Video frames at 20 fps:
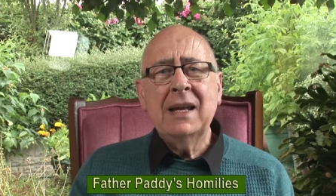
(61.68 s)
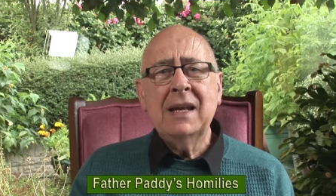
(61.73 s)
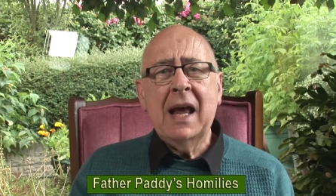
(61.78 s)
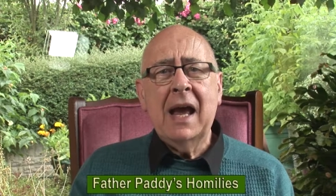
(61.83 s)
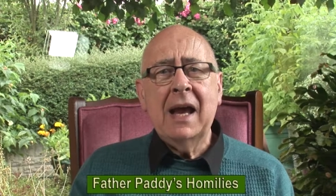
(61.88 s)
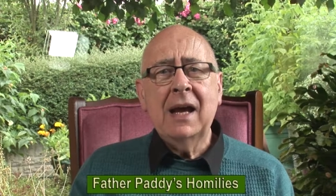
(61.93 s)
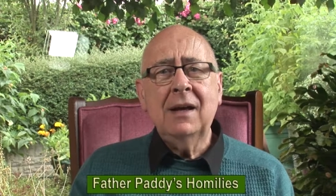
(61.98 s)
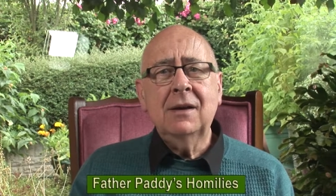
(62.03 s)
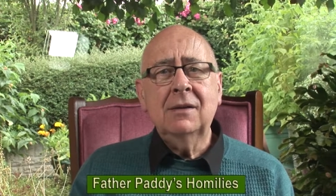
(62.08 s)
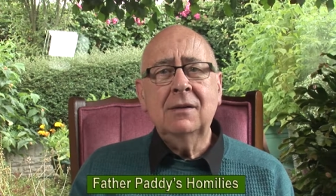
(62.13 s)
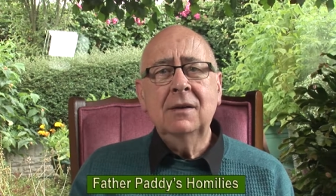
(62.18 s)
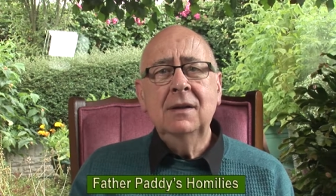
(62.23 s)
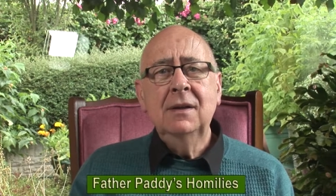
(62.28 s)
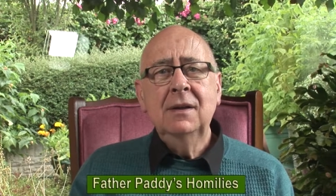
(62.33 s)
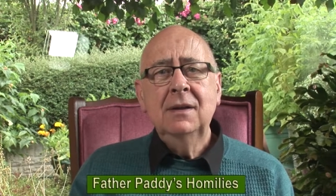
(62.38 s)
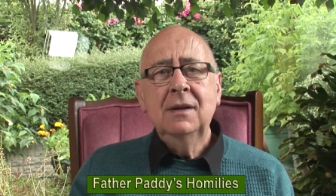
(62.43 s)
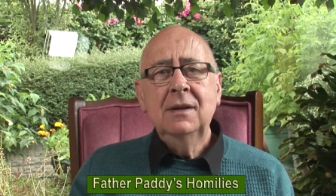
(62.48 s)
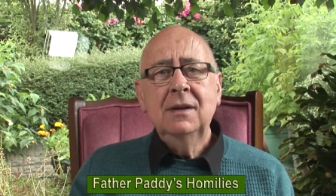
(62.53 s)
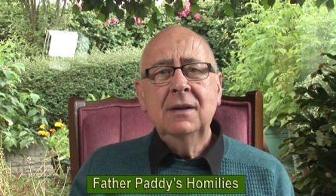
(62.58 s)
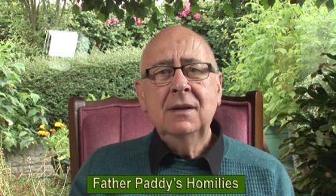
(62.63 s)
in anger.
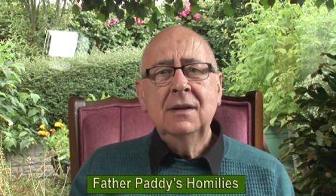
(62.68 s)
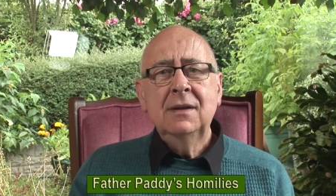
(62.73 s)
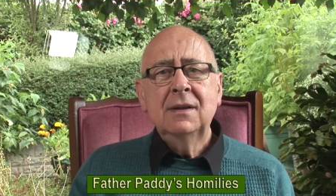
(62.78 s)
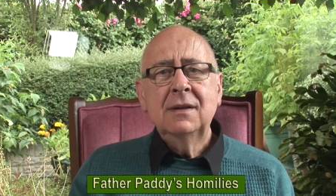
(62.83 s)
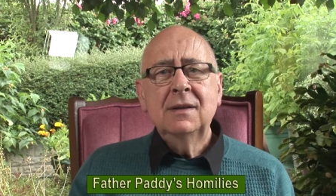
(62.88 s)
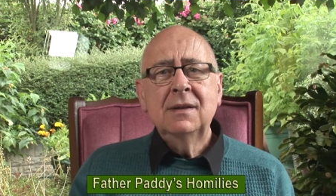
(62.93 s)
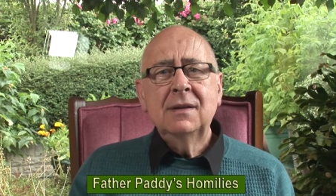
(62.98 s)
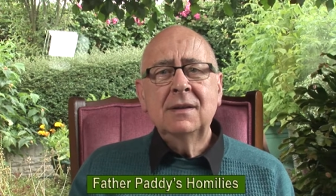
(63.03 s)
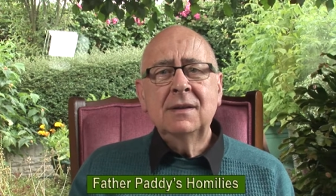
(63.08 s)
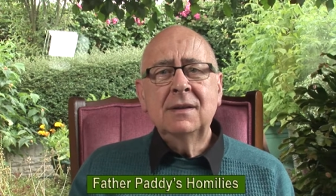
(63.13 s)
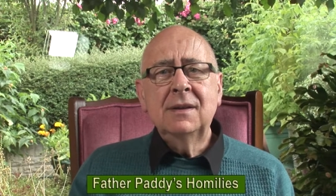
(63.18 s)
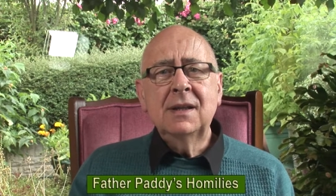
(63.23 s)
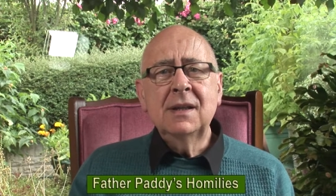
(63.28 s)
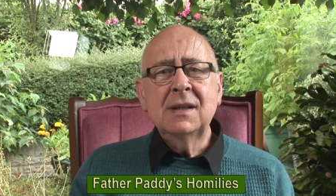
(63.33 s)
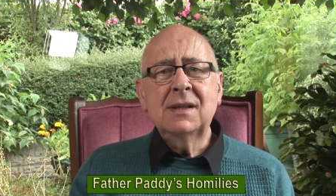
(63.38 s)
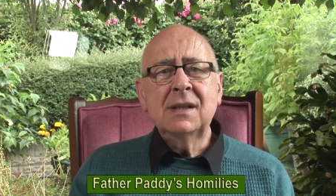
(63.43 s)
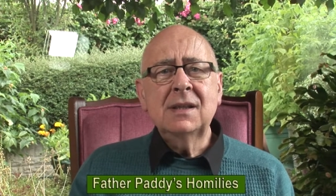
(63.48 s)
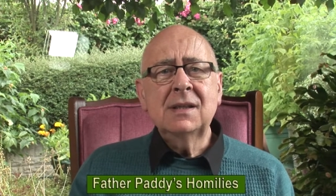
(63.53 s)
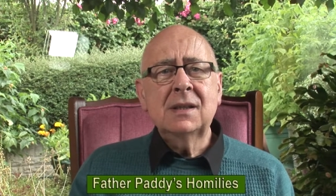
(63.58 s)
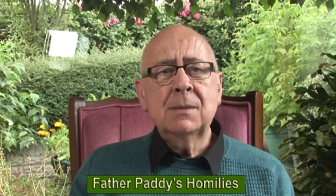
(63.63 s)

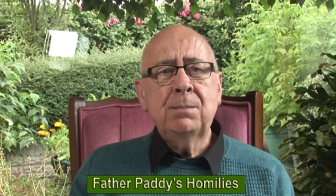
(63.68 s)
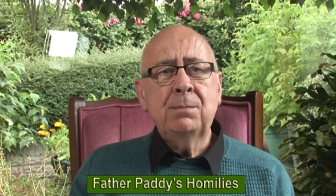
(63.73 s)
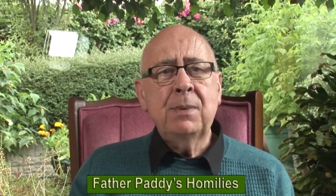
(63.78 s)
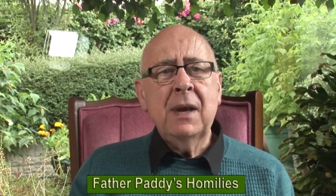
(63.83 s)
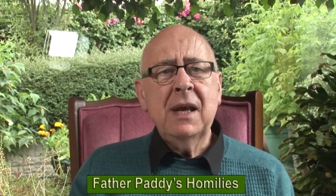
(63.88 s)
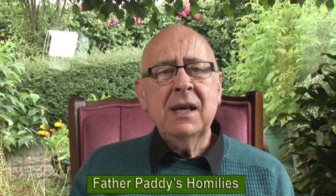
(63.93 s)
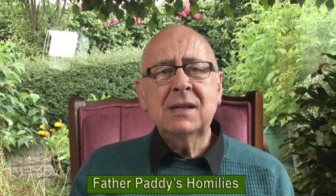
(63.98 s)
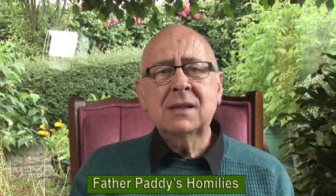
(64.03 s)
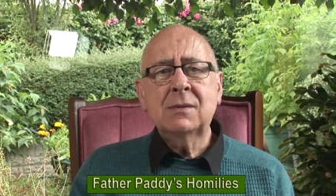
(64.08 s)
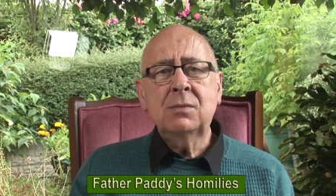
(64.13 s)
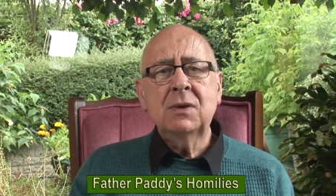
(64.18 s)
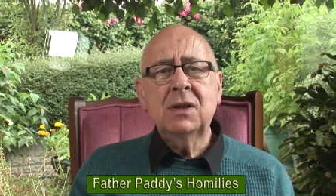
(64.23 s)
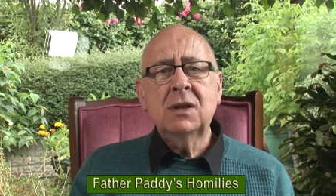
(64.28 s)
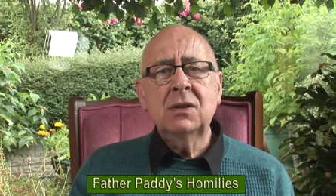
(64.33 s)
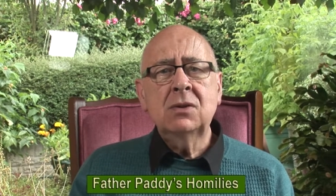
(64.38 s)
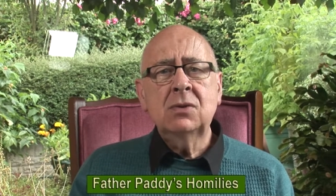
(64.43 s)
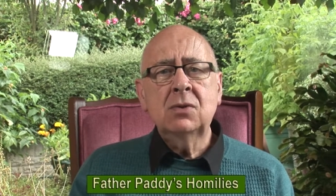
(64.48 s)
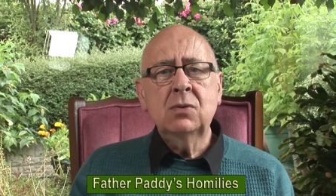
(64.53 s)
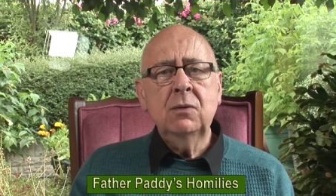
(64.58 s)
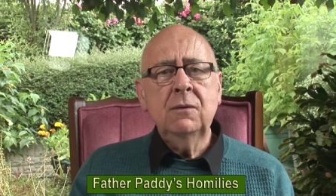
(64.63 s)
This is the best we
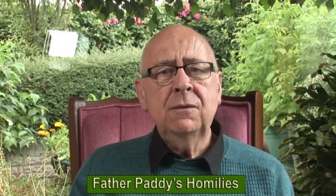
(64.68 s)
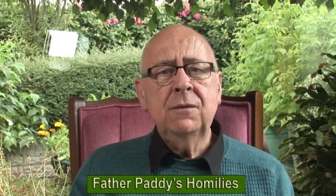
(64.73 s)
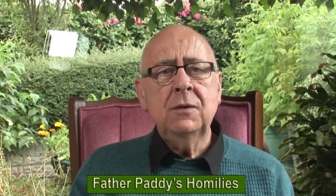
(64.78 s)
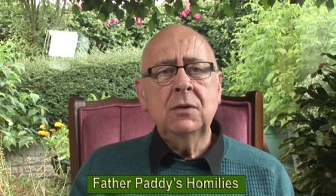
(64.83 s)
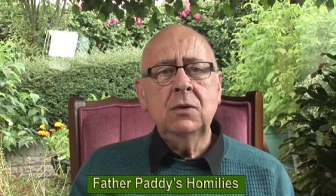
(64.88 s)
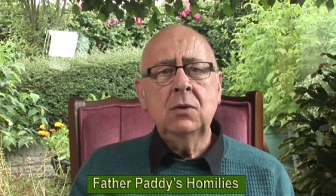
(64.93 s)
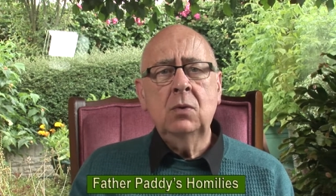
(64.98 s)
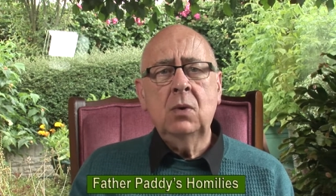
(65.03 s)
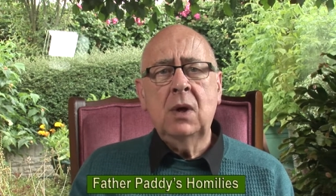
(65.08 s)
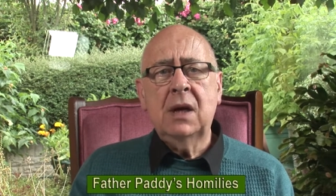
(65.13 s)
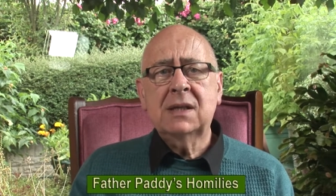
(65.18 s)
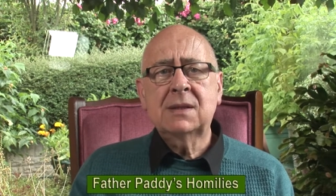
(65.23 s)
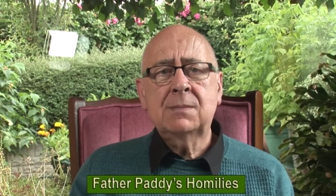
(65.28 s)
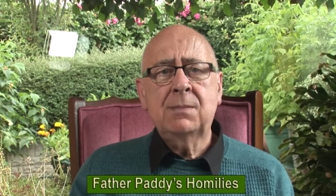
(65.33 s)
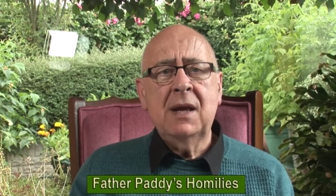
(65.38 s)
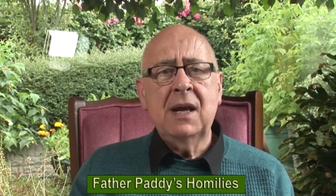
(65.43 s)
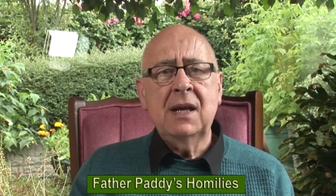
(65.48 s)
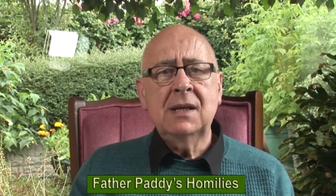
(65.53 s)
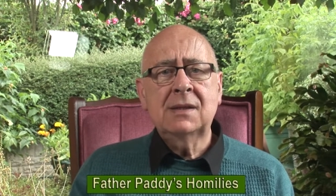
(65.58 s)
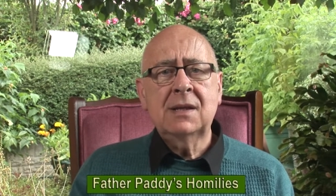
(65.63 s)
can do for you,
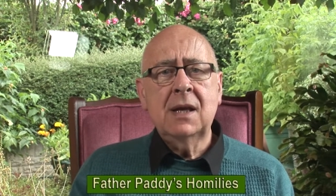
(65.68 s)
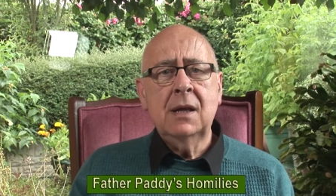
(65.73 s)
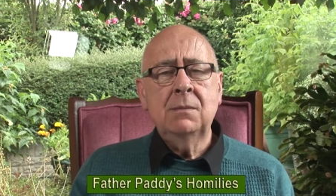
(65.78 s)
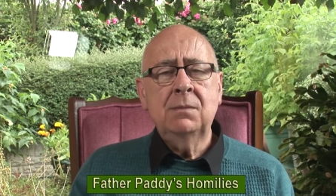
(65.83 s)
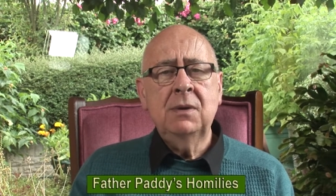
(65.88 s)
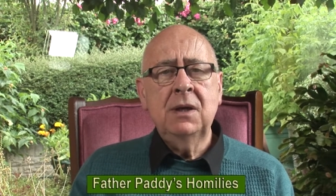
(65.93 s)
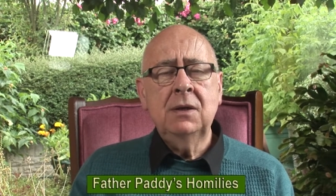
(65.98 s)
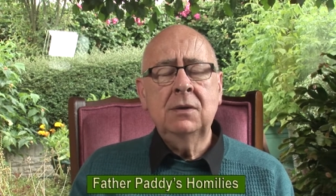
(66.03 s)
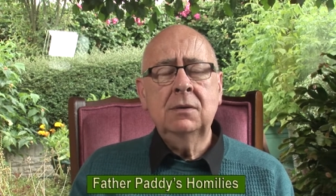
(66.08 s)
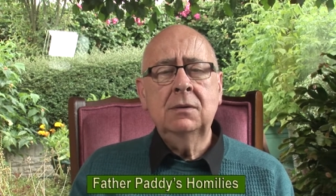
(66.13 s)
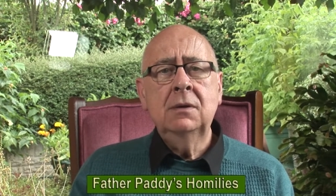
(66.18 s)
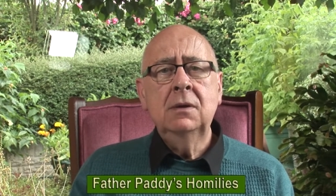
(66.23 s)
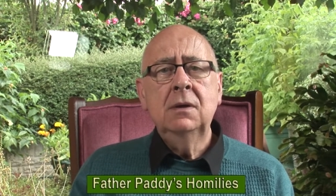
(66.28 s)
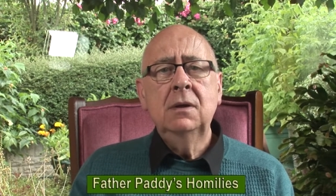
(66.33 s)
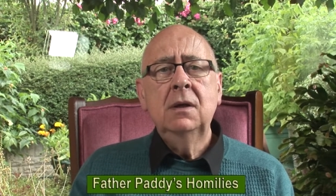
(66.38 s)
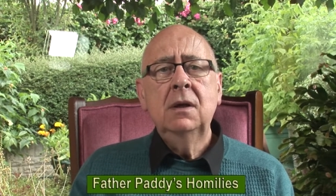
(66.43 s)
explained St. Peter.